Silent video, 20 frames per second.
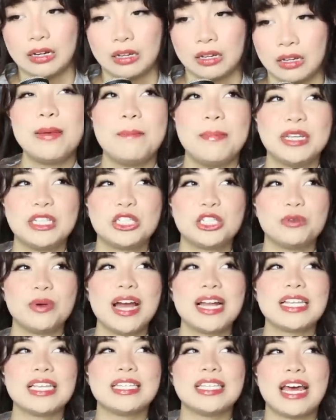And the
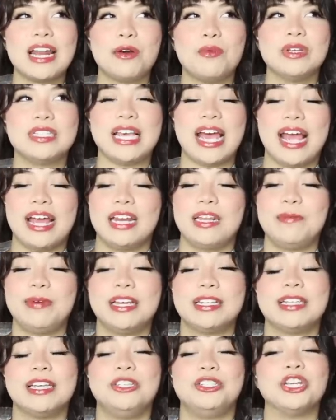misdirect is that it was Andy
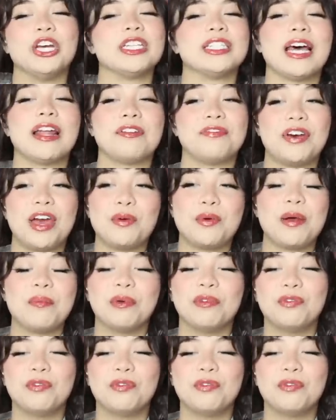because they just had a fight right